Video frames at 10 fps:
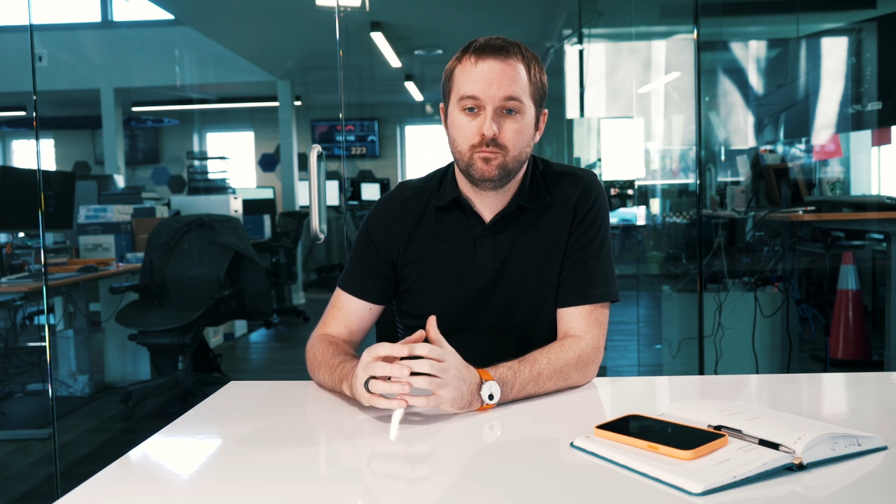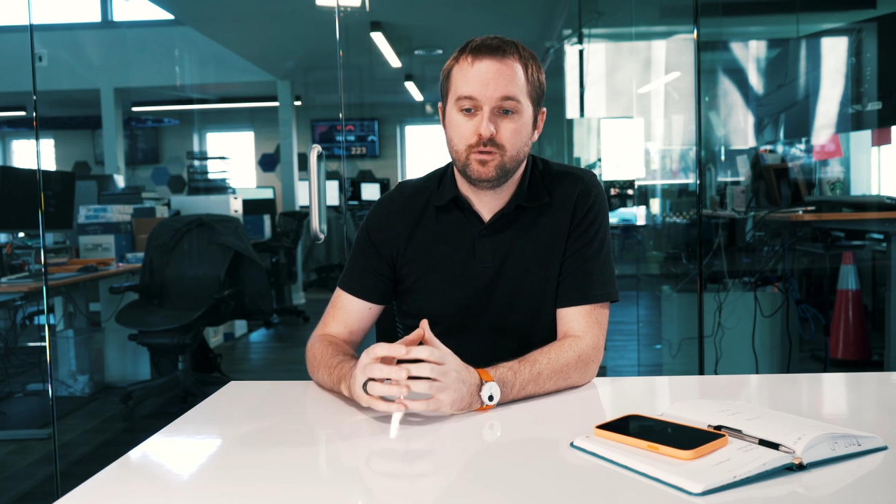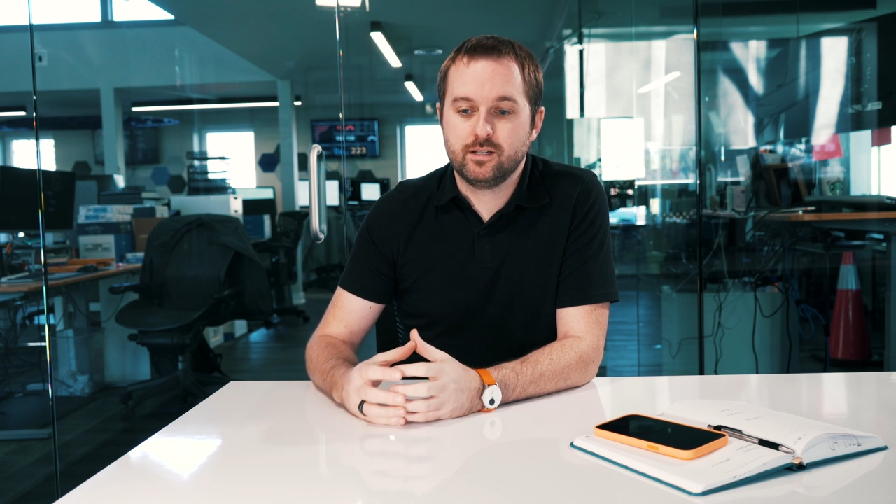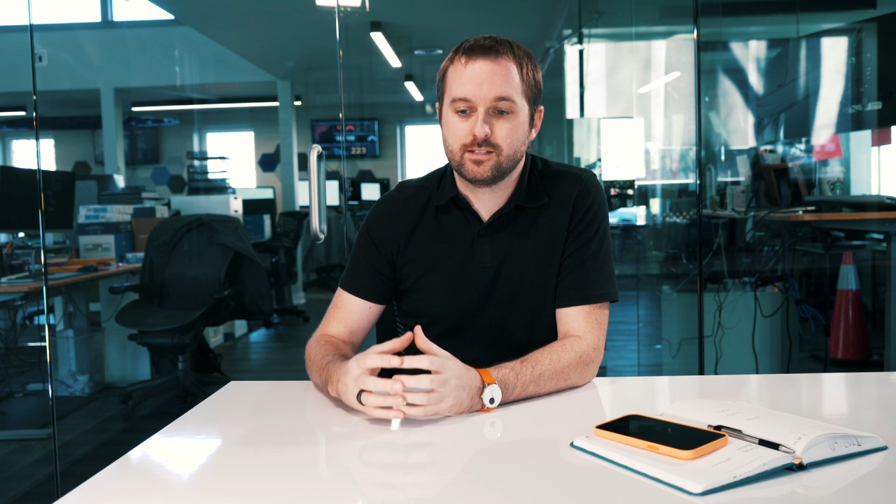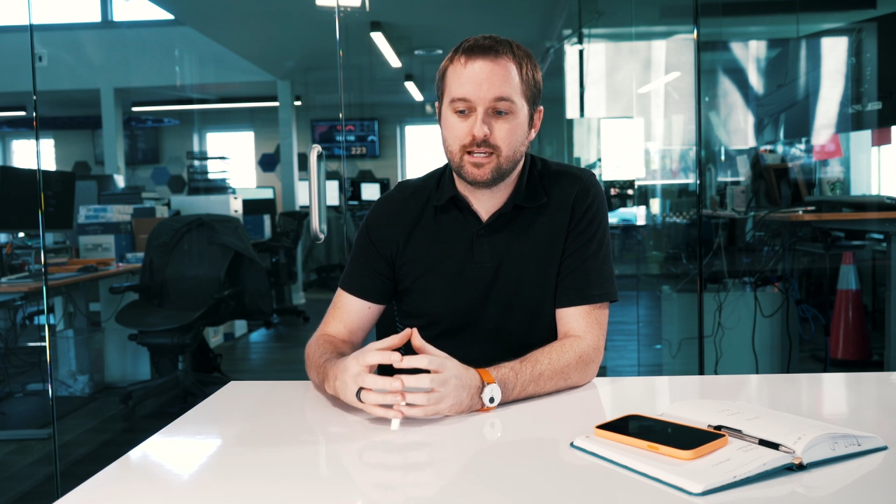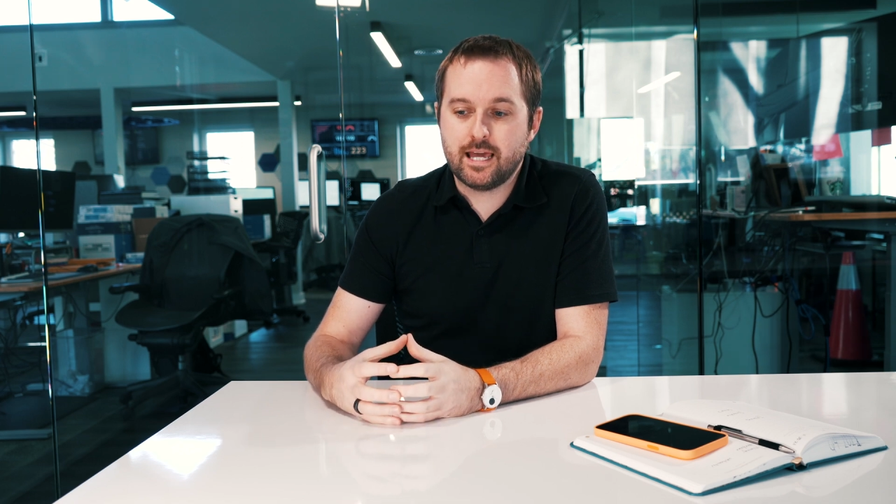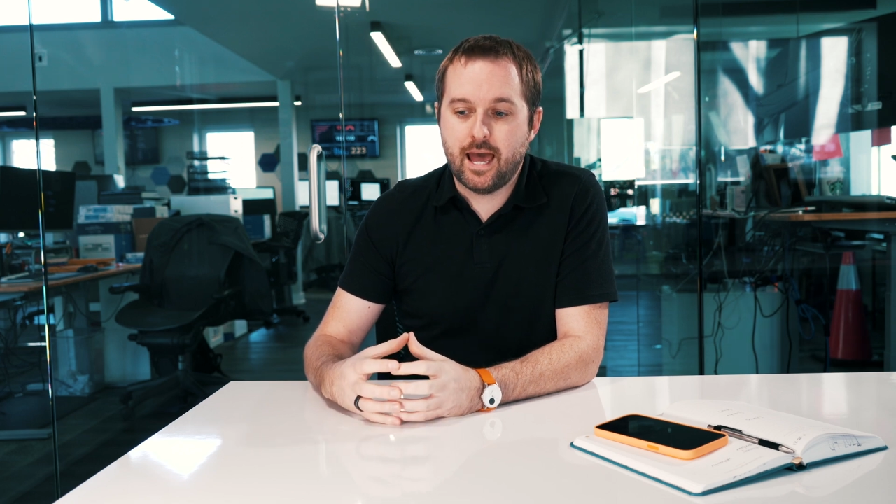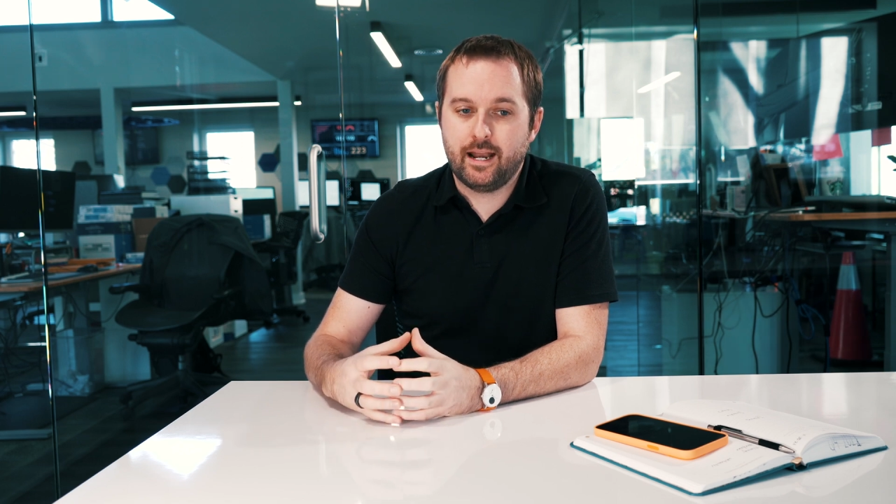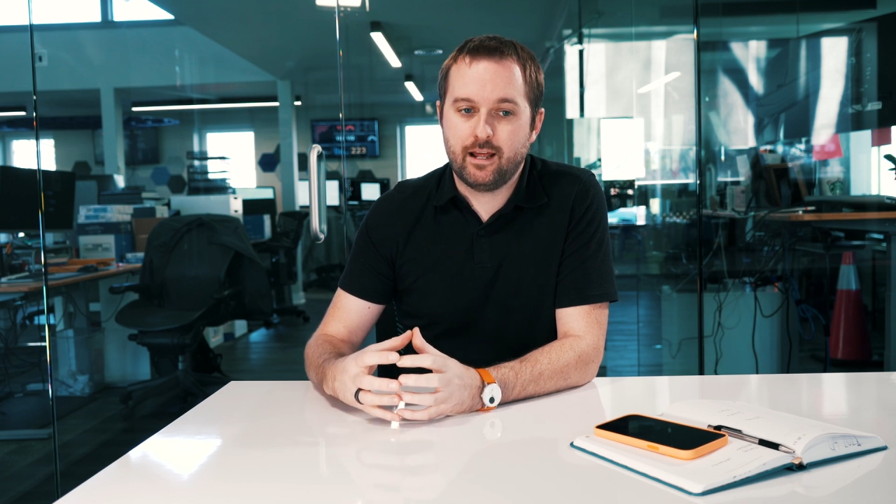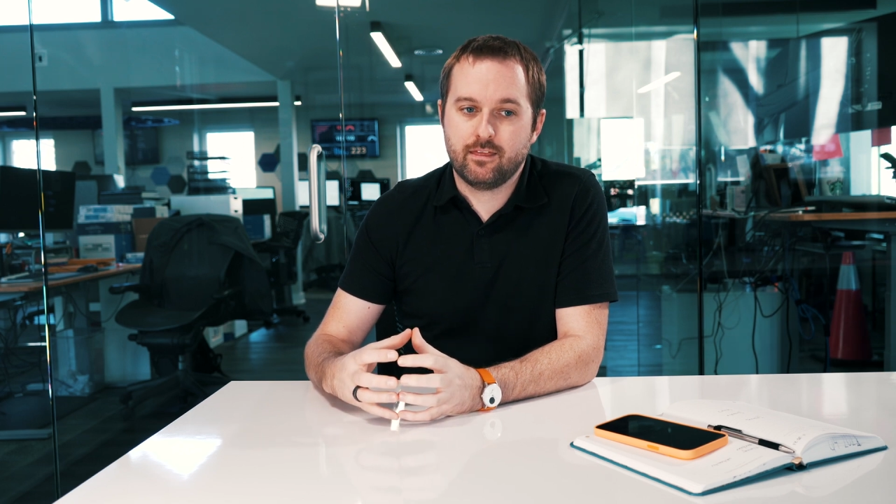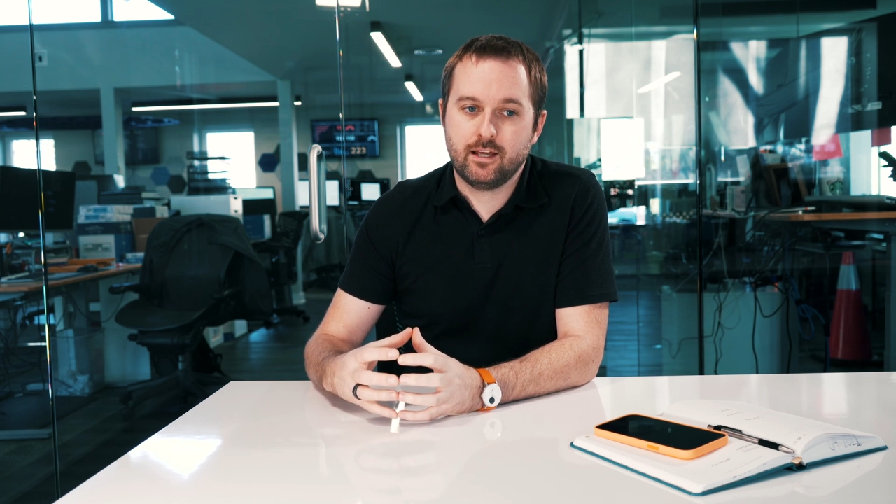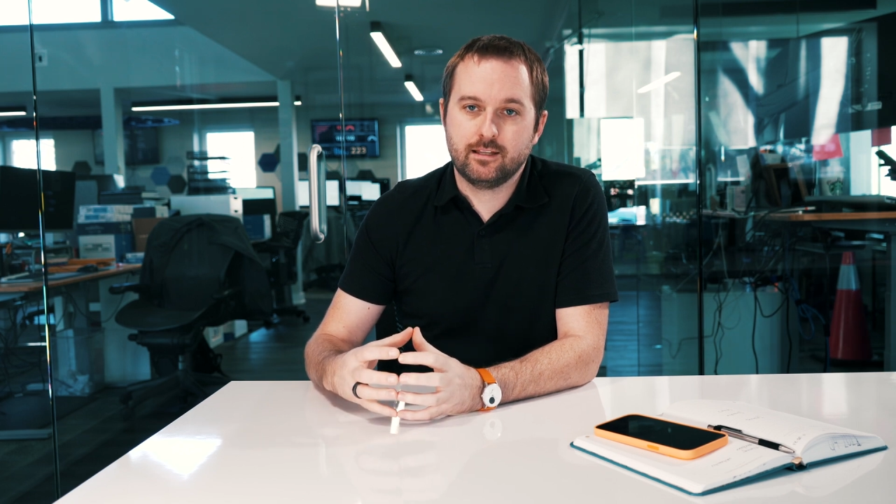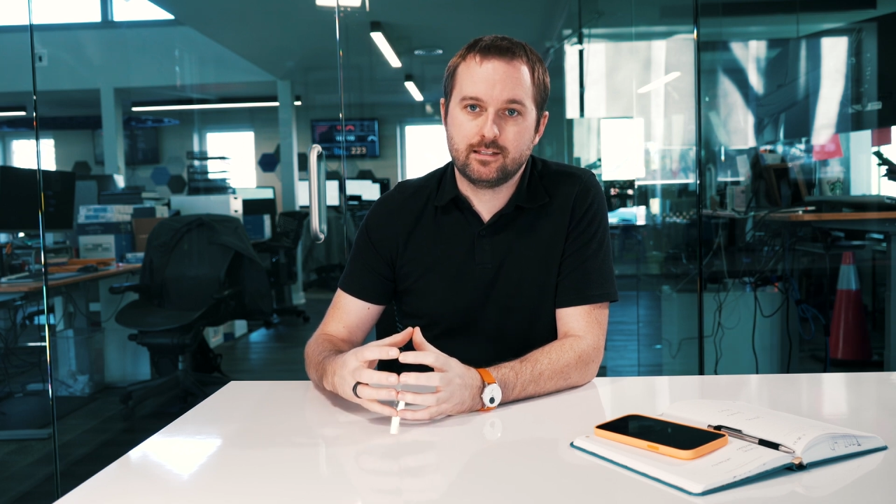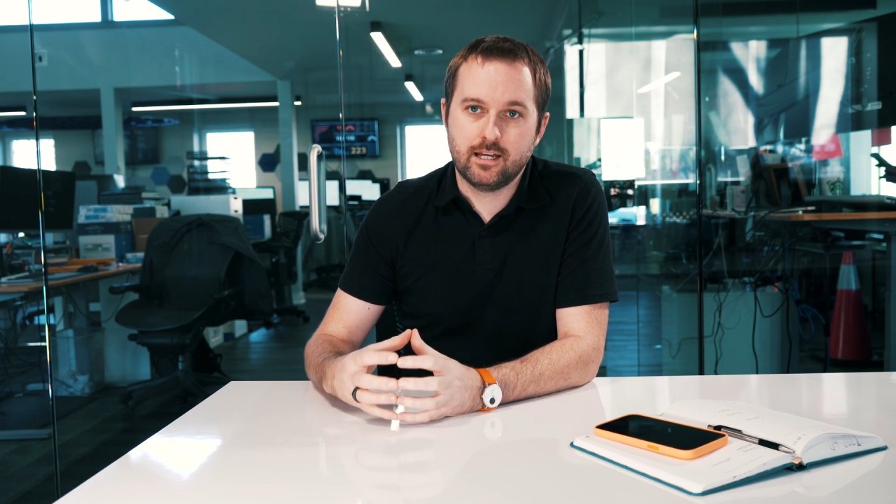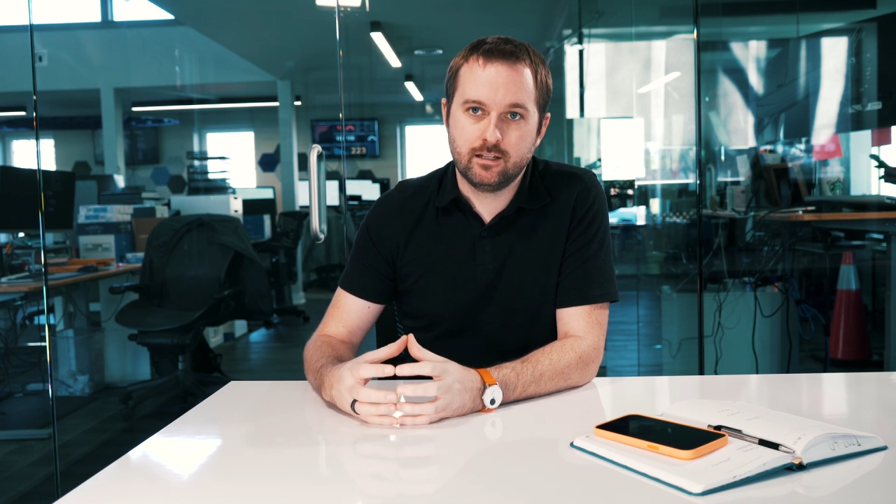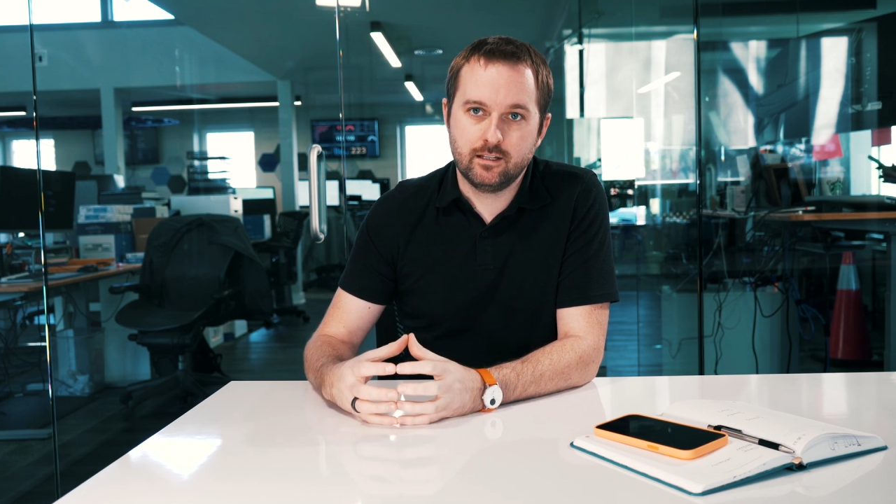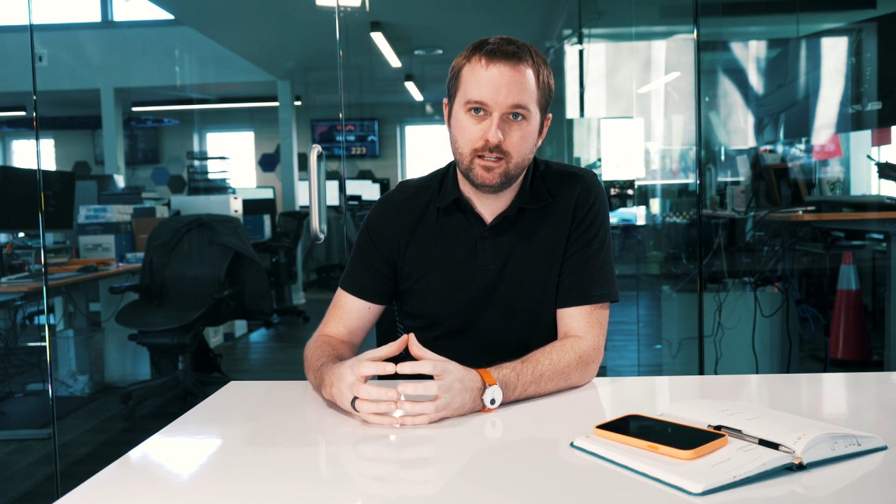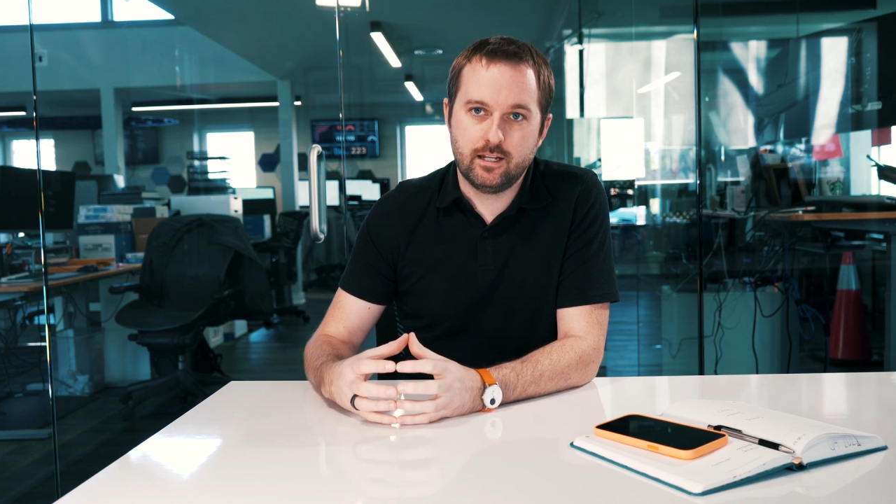Because again, I think at the end of the